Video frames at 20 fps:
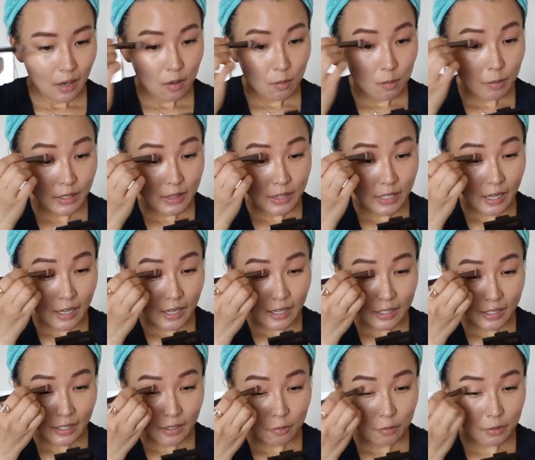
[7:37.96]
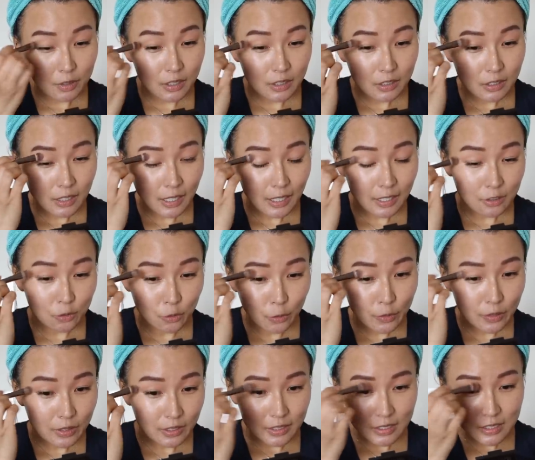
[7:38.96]
But then I
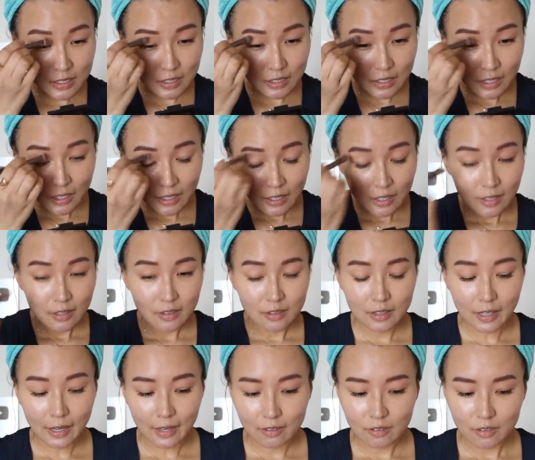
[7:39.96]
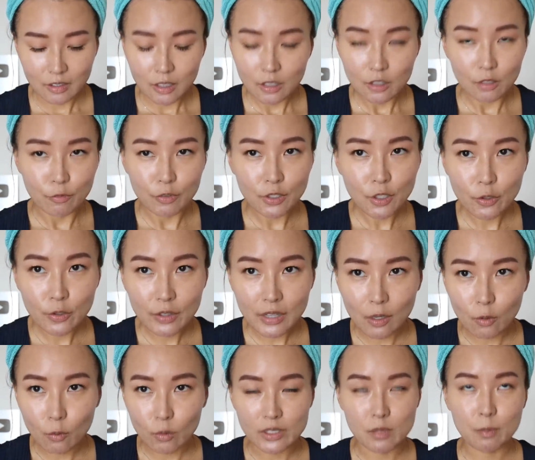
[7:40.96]
noticed that the video
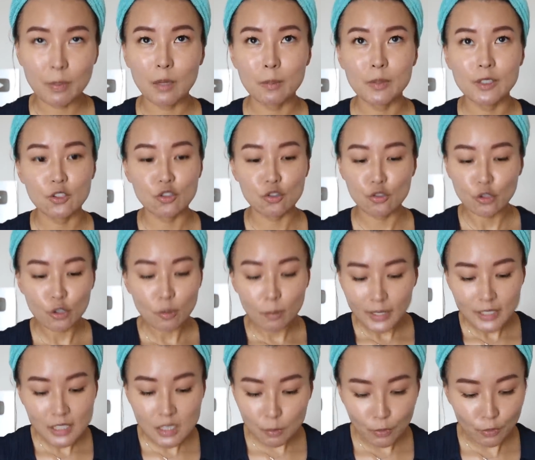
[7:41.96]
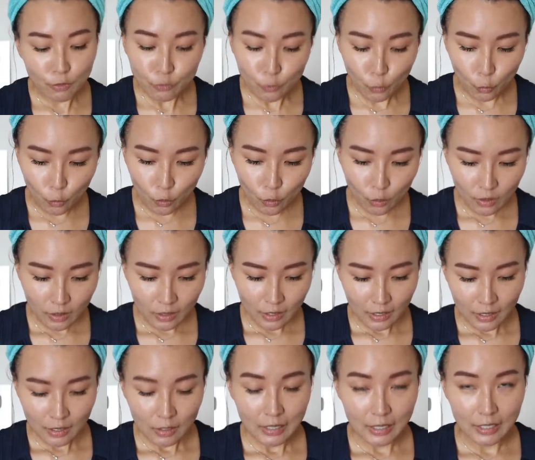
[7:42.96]
that was published 2 months before
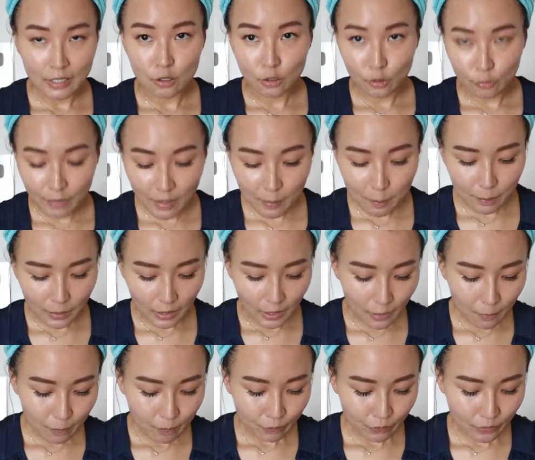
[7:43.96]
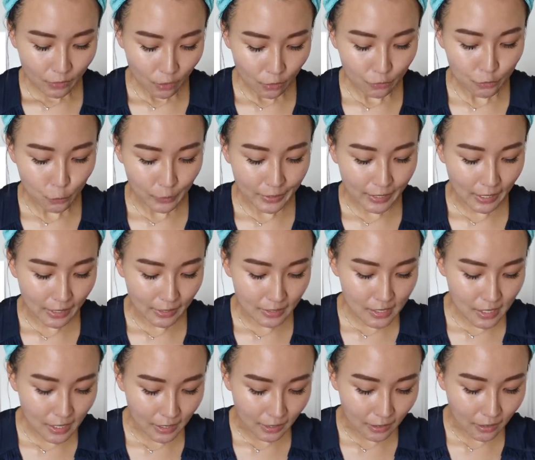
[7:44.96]
in November of
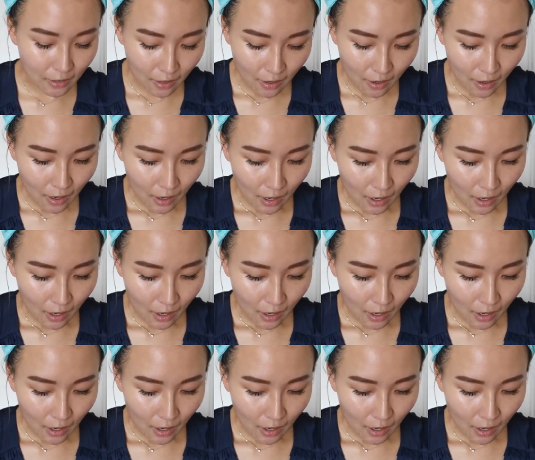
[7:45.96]
2018